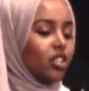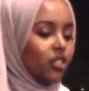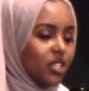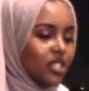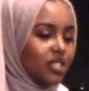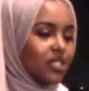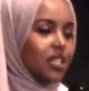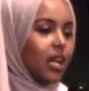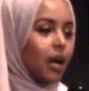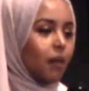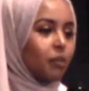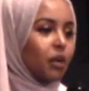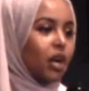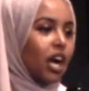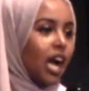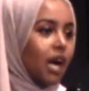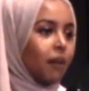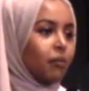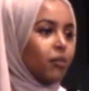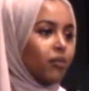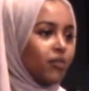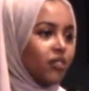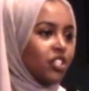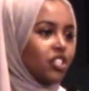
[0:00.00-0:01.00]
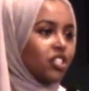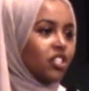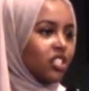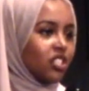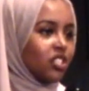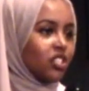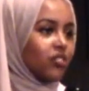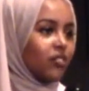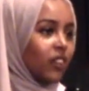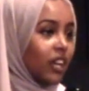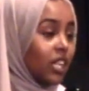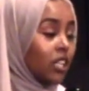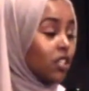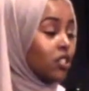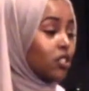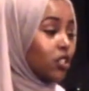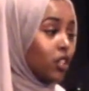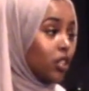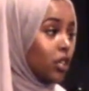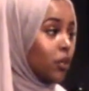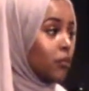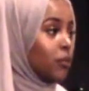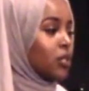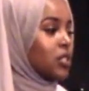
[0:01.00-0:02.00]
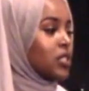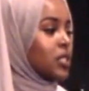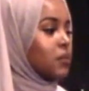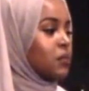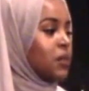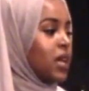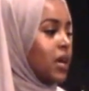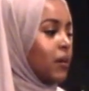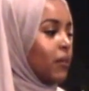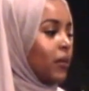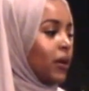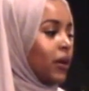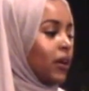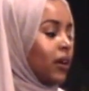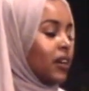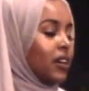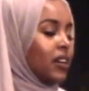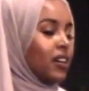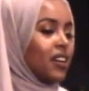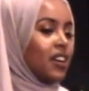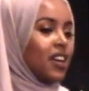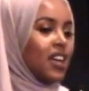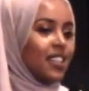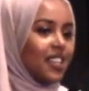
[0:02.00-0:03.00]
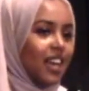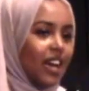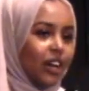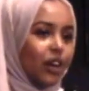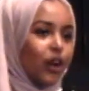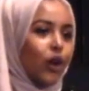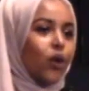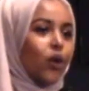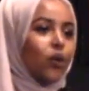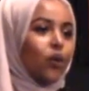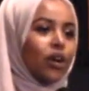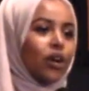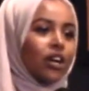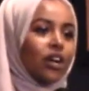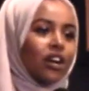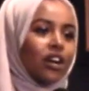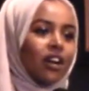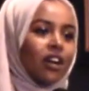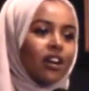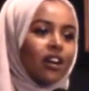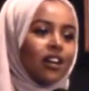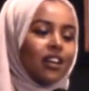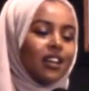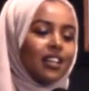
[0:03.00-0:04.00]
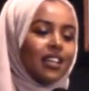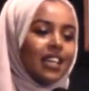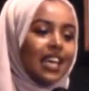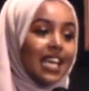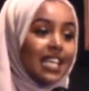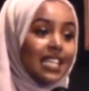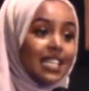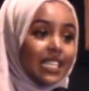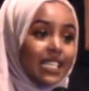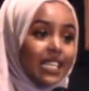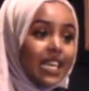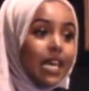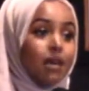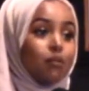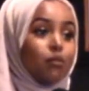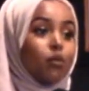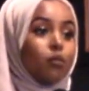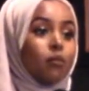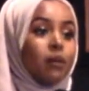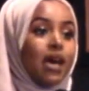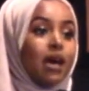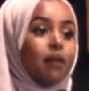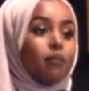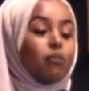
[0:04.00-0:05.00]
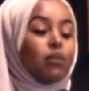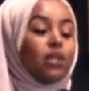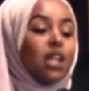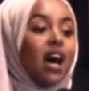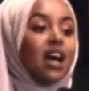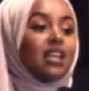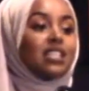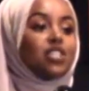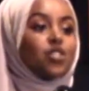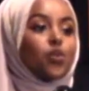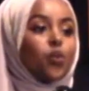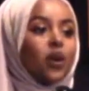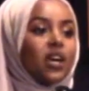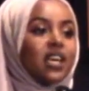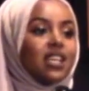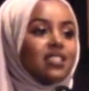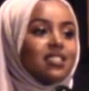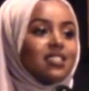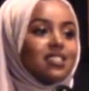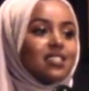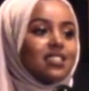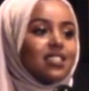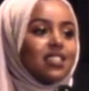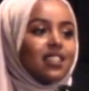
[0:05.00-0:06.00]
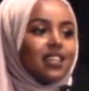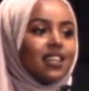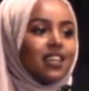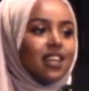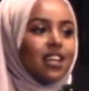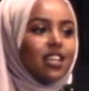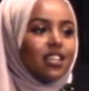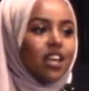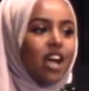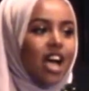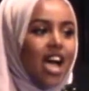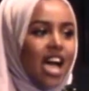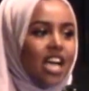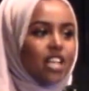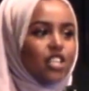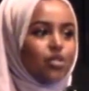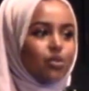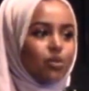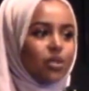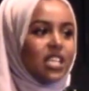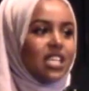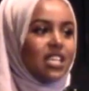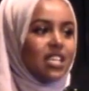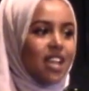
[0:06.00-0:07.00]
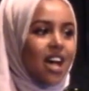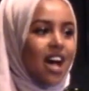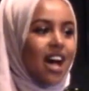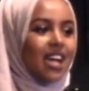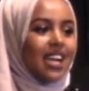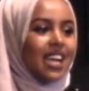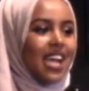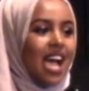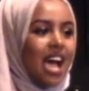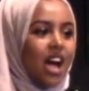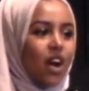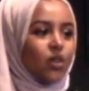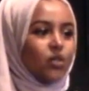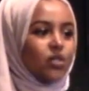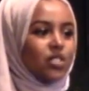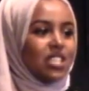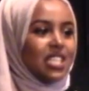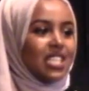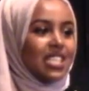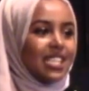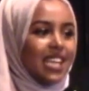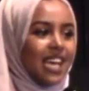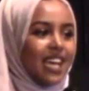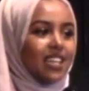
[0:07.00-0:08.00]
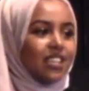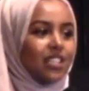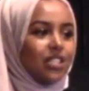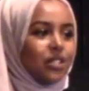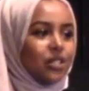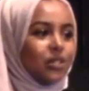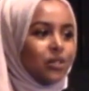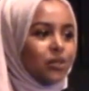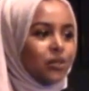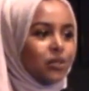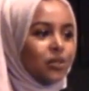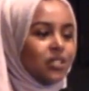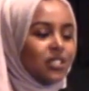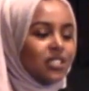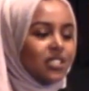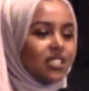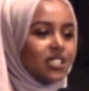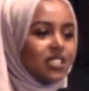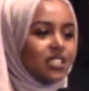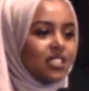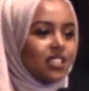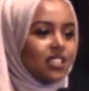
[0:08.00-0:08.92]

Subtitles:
you can stop your hypervigilant surveillance on your Muslim neighbor, that coworker, and the cable man. Plot twist, they're actually not out to get you.